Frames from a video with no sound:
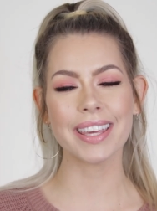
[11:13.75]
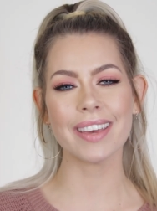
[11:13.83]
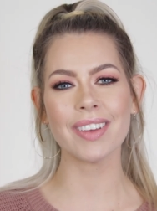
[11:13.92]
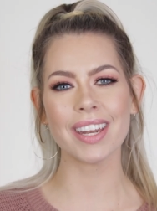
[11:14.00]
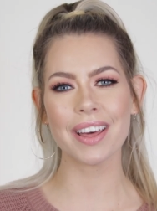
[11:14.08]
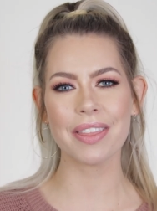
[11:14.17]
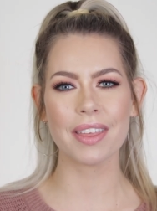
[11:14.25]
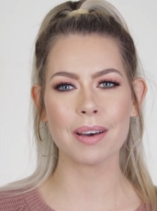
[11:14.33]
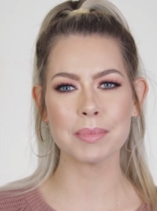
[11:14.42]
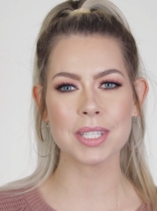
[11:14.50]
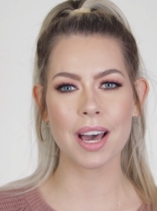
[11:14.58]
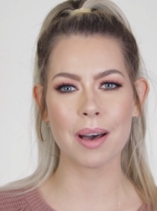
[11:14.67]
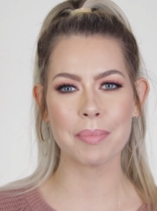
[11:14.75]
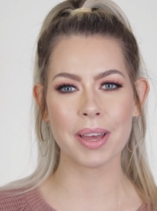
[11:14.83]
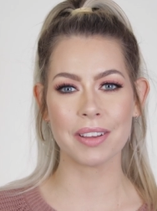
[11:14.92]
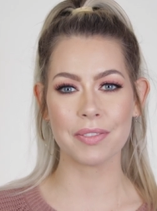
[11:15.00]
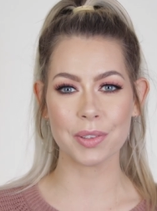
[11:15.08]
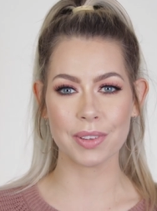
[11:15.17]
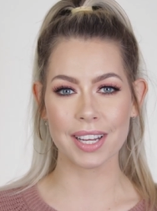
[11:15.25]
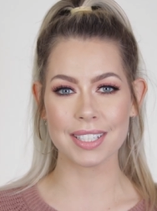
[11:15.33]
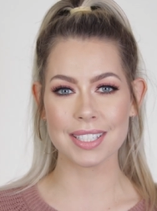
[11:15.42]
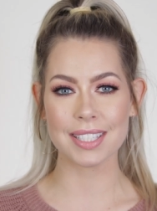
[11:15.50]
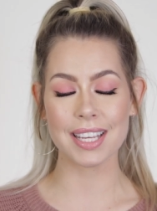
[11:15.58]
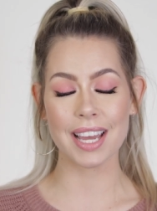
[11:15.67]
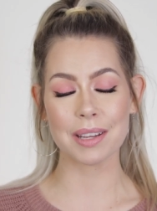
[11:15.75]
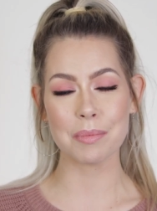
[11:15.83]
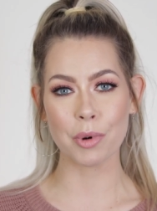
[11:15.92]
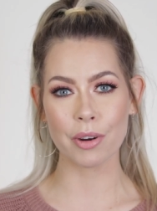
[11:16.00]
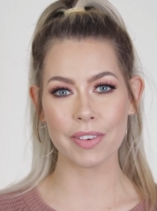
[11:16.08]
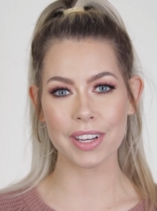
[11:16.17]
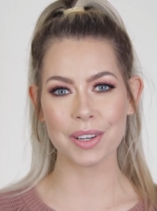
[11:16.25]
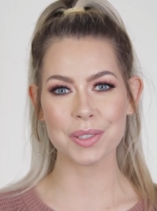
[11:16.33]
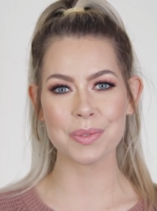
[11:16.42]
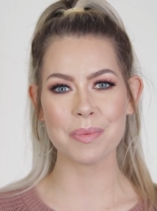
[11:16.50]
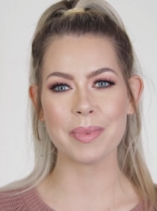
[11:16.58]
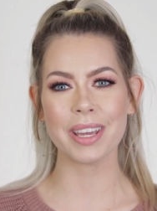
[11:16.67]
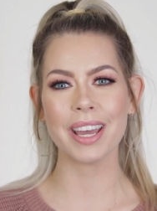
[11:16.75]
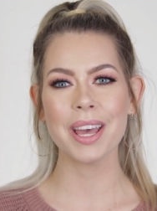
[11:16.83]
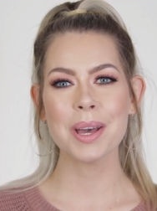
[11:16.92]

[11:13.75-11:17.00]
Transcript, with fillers: give it a thumbs up, and if you'd like to see any more videos from me,